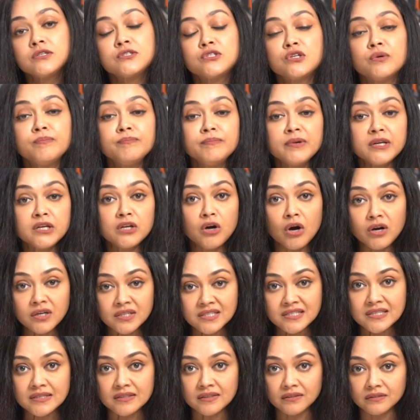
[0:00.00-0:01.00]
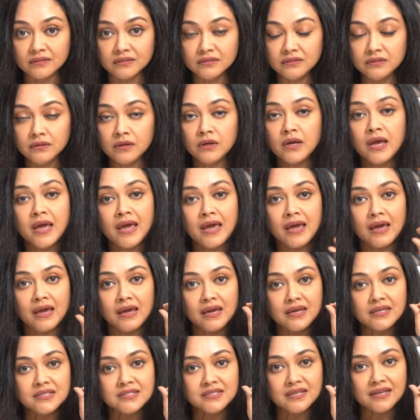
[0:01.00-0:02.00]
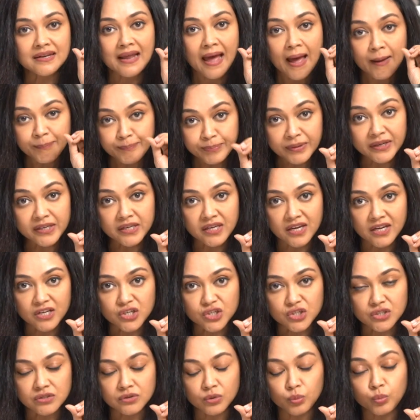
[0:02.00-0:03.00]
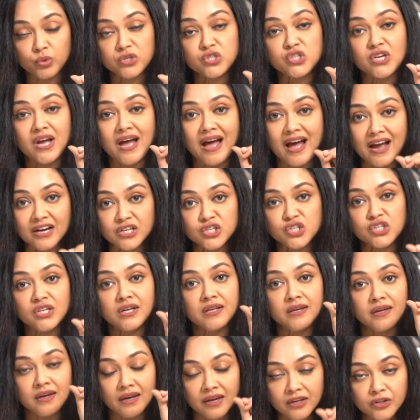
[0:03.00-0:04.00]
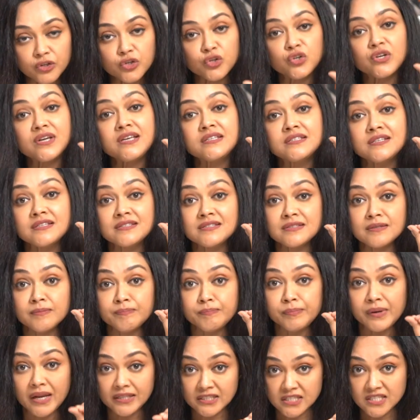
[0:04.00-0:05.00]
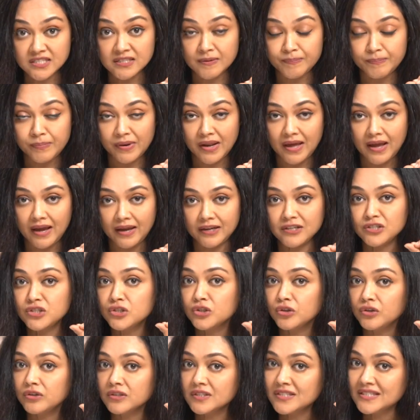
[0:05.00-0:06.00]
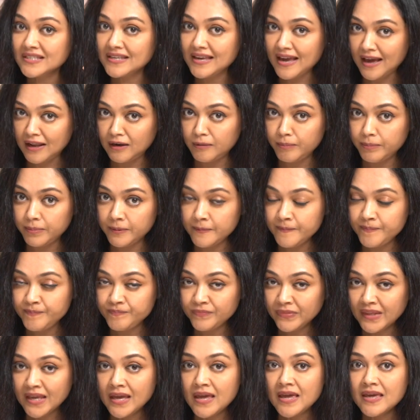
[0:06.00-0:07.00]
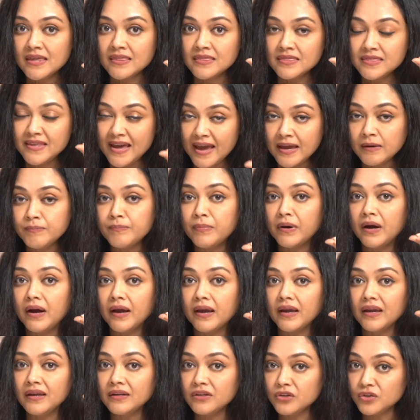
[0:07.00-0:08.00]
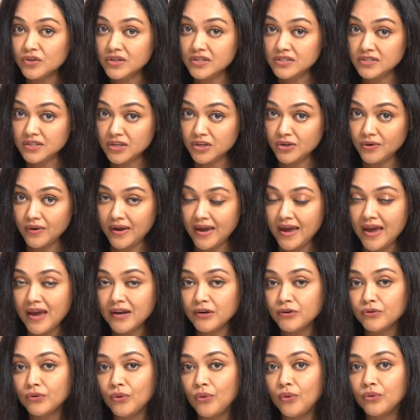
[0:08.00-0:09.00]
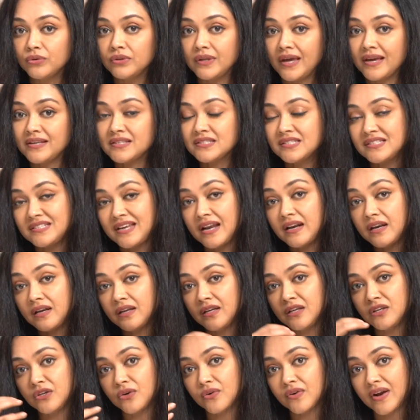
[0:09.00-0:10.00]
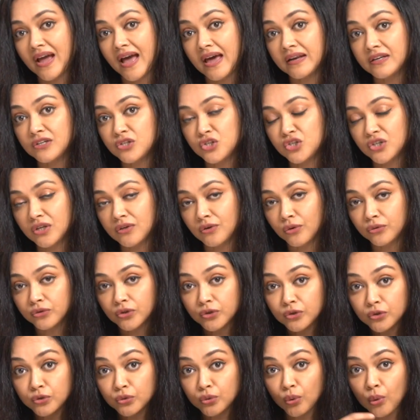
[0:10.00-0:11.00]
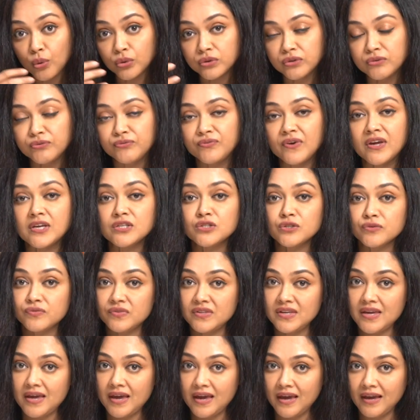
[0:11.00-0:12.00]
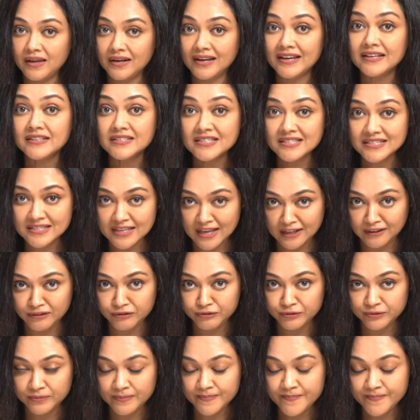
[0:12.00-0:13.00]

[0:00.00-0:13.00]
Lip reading: So minoxidil is an application which actually increases the blood supply to your scalp, thereby increasing your hair growth, extending your anagen or the growth phase of the hair itself.